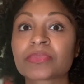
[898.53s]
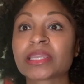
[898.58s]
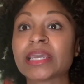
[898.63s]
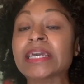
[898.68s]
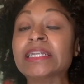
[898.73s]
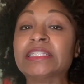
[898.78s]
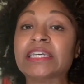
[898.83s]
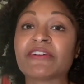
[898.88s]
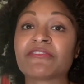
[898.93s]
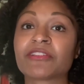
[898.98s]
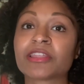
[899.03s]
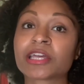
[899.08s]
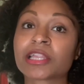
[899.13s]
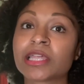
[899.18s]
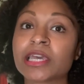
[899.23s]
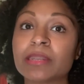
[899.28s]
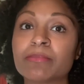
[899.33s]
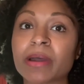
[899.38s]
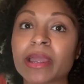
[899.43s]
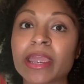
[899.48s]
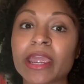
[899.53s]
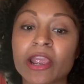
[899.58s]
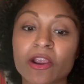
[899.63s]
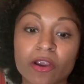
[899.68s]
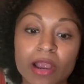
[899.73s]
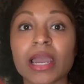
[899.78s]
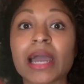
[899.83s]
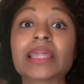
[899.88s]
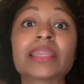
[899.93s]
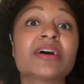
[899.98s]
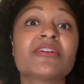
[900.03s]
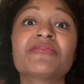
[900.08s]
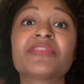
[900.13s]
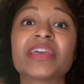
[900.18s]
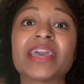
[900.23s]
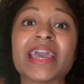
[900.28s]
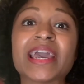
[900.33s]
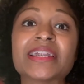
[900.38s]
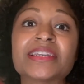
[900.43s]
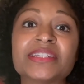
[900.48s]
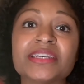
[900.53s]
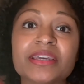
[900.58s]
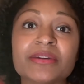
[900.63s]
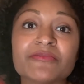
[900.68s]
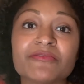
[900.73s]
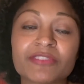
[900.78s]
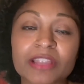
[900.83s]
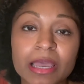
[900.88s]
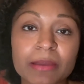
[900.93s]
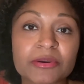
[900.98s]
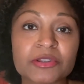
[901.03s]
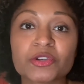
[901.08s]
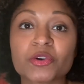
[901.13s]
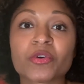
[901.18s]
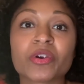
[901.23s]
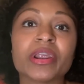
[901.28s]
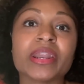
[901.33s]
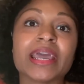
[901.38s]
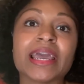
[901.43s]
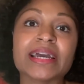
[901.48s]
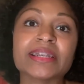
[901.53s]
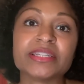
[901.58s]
It definitely cleaned my hair. I love the anti-inflammatory and